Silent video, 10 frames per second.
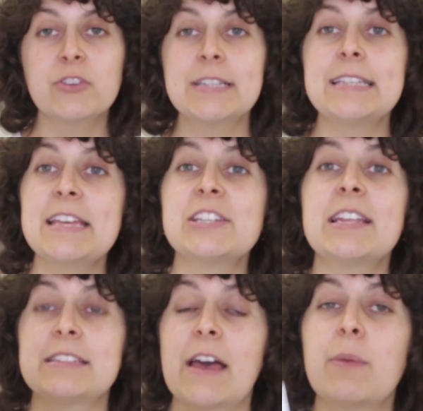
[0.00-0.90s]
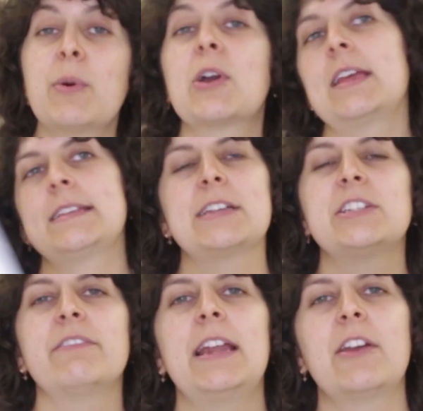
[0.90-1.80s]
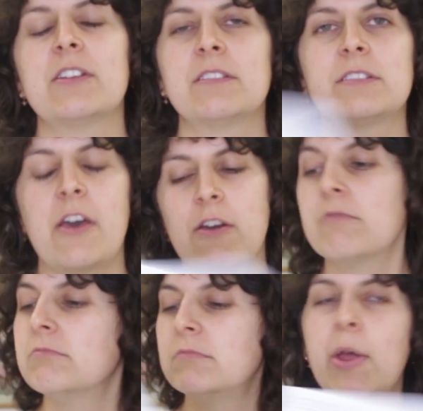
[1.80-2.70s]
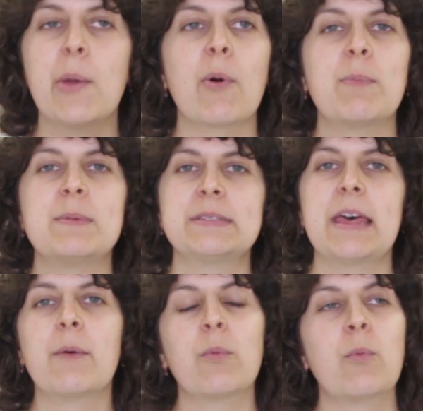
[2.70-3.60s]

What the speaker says: the translation inside the booklet is actually really good, so no problems there